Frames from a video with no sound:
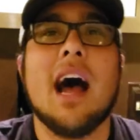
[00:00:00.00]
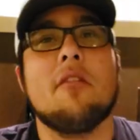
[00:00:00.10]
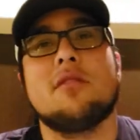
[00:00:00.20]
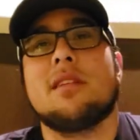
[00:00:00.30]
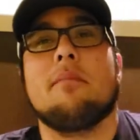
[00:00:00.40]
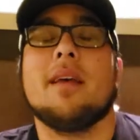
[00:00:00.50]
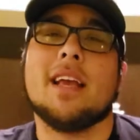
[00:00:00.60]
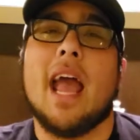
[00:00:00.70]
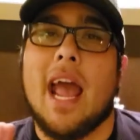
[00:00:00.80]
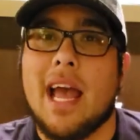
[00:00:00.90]
I was a
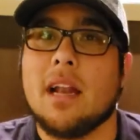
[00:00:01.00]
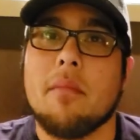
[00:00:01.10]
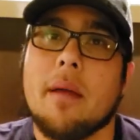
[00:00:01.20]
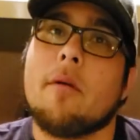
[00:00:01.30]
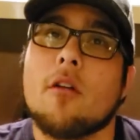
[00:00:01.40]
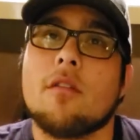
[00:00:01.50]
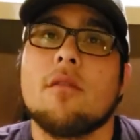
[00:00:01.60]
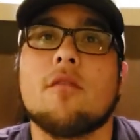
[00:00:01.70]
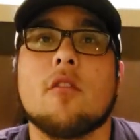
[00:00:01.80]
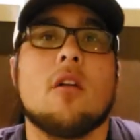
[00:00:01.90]
big anime
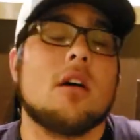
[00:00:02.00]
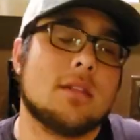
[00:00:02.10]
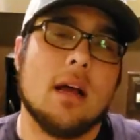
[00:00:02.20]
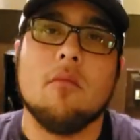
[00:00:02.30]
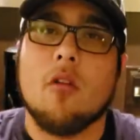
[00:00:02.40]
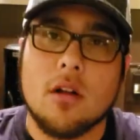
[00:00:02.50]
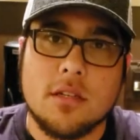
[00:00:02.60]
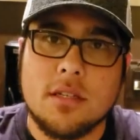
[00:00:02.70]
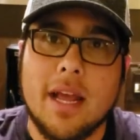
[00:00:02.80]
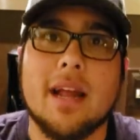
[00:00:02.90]
person for a long time,
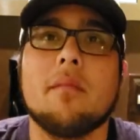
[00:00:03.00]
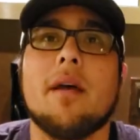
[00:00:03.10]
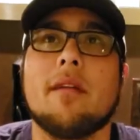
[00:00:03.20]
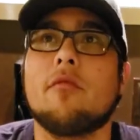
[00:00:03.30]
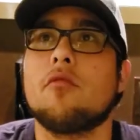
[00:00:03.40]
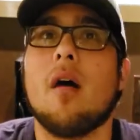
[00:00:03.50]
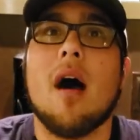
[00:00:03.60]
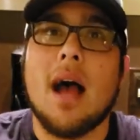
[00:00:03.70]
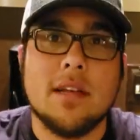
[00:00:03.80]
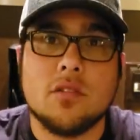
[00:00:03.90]
watched anime
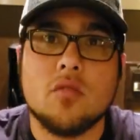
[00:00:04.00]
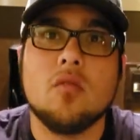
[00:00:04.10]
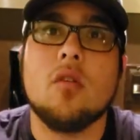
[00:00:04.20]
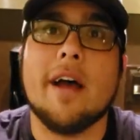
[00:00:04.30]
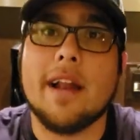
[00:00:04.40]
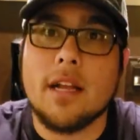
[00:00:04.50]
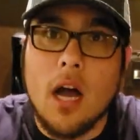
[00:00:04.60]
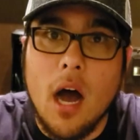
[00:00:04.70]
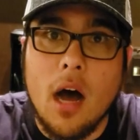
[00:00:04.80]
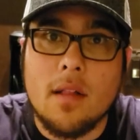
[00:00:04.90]
throughout high school and
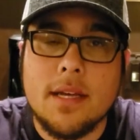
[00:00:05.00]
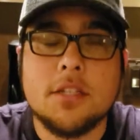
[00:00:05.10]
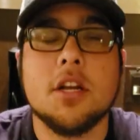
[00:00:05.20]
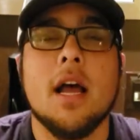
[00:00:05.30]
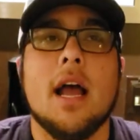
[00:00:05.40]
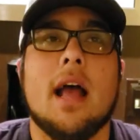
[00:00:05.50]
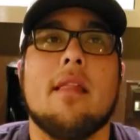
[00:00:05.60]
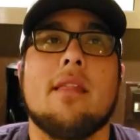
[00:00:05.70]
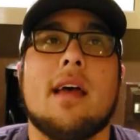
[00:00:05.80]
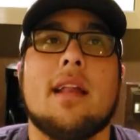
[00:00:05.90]
college,
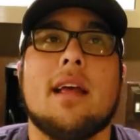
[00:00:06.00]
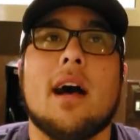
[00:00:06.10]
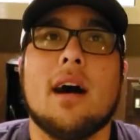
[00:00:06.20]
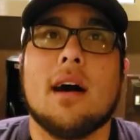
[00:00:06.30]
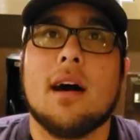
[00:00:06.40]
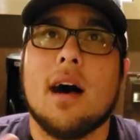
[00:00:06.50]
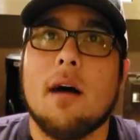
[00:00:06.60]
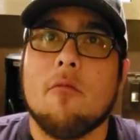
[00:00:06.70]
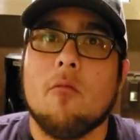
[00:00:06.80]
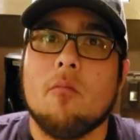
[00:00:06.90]
and then
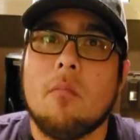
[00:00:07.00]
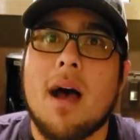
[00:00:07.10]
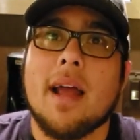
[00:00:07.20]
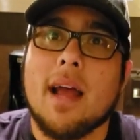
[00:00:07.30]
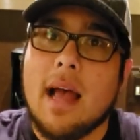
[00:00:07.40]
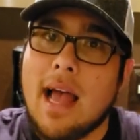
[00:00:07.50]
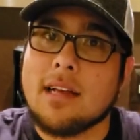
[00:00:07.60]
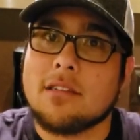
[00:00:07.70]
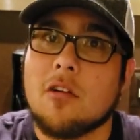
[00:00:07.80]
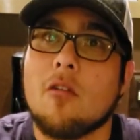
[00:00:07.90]
uh, my
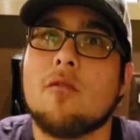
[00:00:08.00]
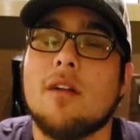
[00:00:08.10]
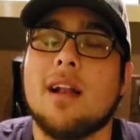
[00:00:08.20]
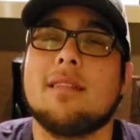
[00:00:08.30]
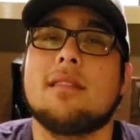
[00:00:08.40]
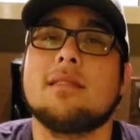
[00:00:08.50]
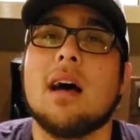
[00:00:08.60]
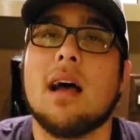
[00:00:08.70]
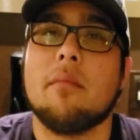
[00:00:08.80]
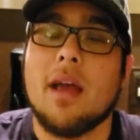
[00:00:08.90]
ex-girlfriend at the
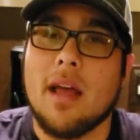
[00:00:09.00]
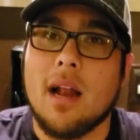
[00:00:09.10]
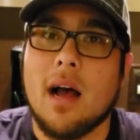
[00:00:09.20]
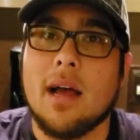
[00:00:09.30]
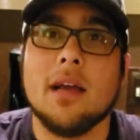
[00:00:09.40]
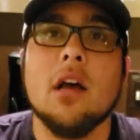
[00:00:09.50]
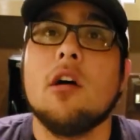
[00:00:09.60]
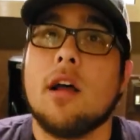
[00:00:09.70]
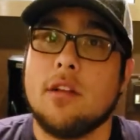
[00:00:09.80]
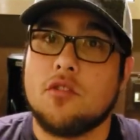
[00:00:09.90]
time and I
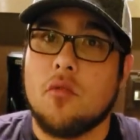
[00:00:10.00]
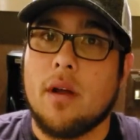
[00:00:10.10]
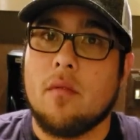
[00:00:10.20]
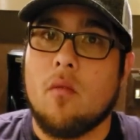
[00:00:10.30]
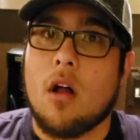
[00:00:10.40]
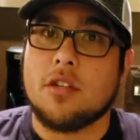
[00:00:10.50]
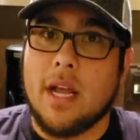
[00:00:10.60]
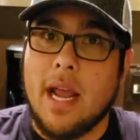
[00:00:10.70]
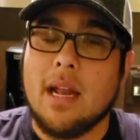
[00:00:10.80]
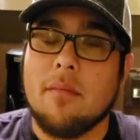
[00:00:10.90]
enjoyed
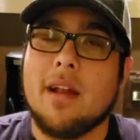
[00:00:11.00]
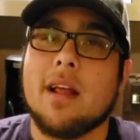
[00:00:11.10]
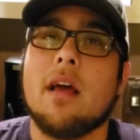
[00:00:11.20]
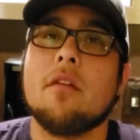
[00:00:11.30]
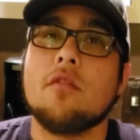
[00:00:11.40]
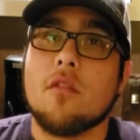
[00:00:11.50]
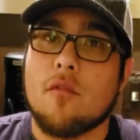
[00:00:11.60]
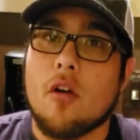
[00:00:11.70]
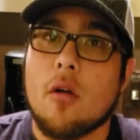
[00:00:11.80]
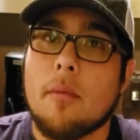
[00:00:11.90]
watching anime together, so
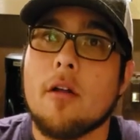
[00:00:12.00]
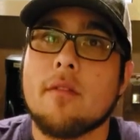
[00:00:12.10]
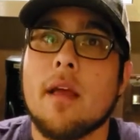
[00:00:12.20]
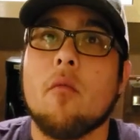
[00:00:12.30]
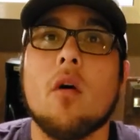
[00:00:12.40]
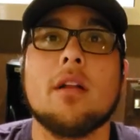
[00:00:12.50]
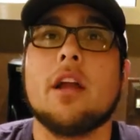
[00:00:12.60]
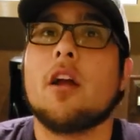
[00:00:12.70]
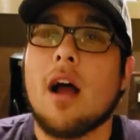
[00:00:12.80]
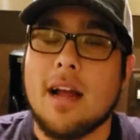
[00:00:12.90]
for her birthday one
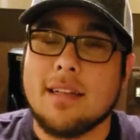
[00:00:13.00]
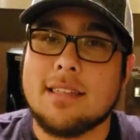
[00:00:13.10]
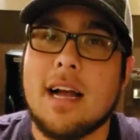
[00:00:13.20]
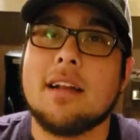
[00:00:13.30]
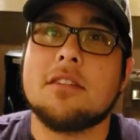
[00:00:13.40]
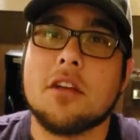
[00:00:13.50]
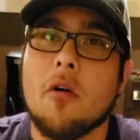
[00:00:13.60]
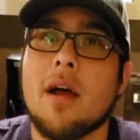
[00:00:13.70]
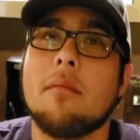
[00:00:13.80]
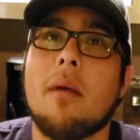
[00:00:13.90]
year, I decided to
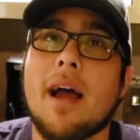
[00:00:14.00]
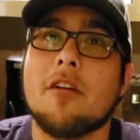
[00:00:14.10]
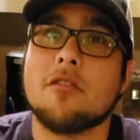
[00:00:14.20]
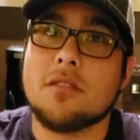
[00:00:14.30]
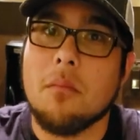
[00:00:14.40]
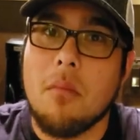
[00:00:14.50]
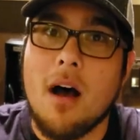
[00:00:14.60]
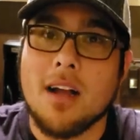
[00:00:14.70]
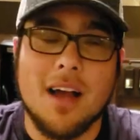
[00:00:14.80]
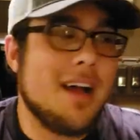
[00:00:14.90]
go ahead and buy her some
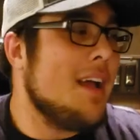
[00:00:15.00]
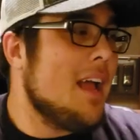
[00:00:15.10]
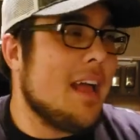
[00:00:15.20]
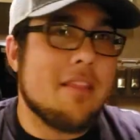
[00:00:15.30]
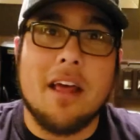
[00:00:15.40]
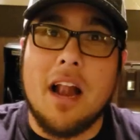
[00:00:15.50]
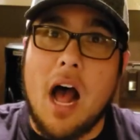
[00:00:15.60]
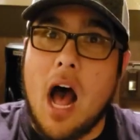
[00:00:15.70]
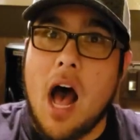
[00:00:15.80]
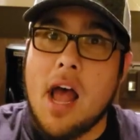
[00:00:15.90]
manga. And
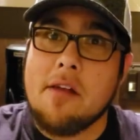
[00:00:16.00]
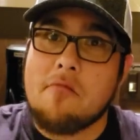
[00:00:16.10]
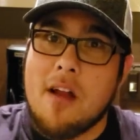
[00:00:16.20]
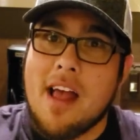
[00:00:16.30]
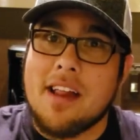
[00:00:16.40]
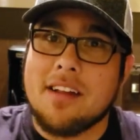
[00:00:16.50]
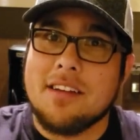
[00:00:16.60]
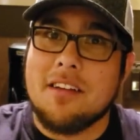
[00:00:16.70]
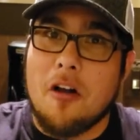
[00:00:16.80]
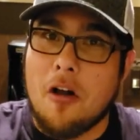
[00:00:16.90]
then I read
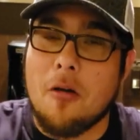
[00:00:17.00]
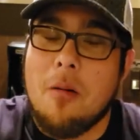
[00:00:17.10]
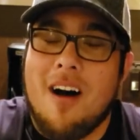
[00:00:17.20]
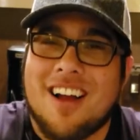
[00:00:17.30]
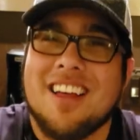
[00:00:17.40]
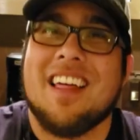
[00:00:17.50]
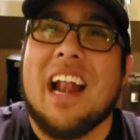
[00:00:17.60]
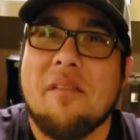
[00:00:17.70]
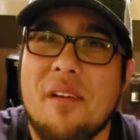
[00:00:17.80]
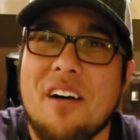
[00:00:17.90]
her manga that
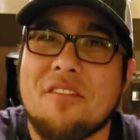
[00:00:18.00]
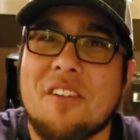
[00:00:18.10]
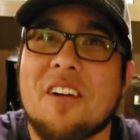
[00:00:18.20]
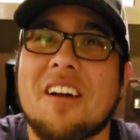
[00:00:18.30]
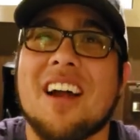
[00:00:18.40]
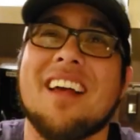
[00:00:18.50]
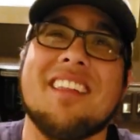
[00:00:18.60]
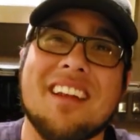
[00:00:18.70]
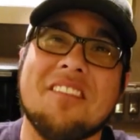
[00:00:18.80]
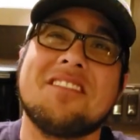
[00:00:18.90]
I bought for her, and
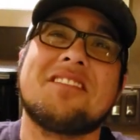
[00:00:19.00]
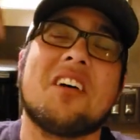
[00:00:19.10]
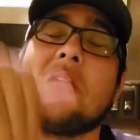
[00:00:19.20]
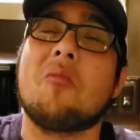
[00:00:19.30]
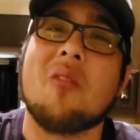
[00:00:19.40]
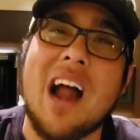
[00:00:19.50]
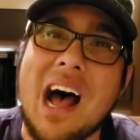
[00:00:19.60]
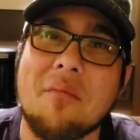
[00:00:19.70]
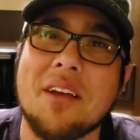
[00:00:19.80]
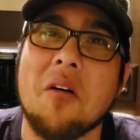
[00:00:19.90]
then it was just a
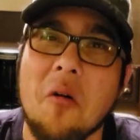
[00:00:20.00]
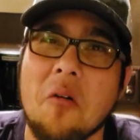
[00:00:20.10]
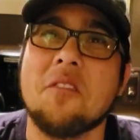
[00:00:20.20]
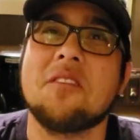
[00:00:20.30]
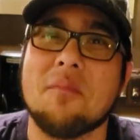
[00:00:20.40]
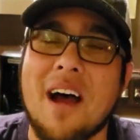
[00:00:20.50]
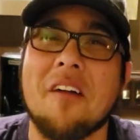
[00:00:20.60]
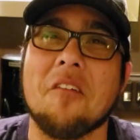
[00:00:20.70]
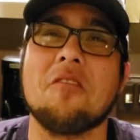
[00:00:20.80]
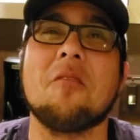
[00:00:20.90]
rabbit hole
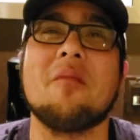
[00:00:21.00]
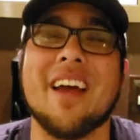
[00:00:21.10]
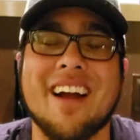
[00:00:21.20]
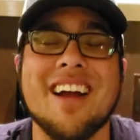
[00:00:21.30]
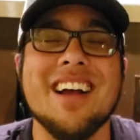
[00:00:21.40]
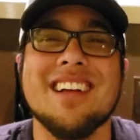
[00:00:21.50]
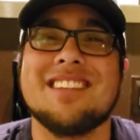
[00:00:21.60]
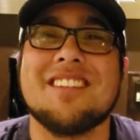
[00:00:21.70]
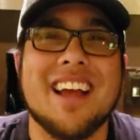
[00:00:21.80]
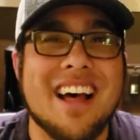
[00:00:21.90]
spiral from there.
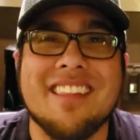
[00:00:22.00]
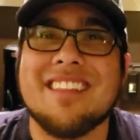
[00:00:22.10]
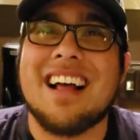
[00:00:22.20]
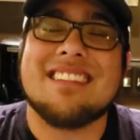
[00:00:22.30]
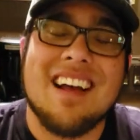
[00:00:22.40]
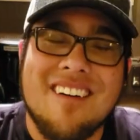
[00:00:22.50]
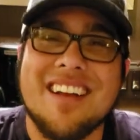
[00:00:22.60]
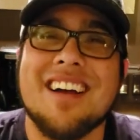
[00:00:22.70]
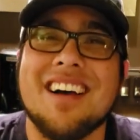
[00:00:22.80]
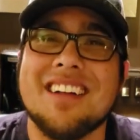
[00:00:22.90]
So yeah, that's how
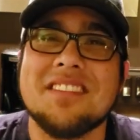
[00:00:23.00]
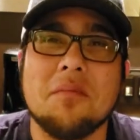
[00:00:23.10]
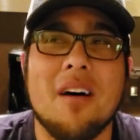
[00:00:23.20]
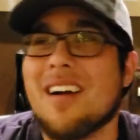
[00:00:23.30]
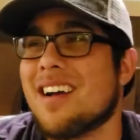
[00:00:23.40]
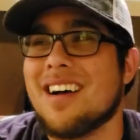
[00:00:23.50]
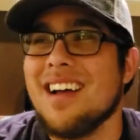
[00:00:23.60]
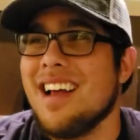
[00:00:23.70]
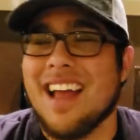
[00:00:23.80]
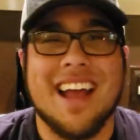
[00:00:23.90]
I got into manga,
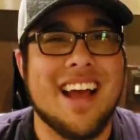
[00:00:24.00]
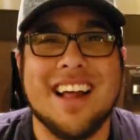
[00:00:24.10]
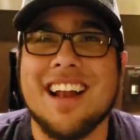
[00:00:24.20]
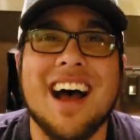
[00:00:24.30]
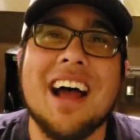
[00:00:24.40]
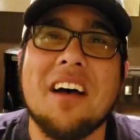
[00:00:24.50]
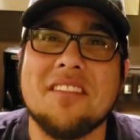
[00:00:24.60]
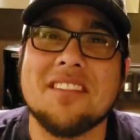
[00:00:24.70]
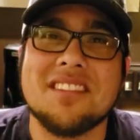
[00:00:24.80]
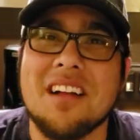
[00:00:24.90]
and I
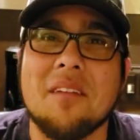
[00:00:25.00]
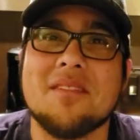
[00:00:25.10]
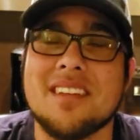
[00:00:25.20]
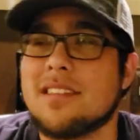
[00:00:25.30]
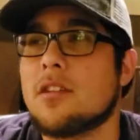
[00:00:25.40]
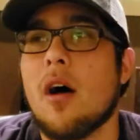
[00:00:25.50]
haven't stopped since.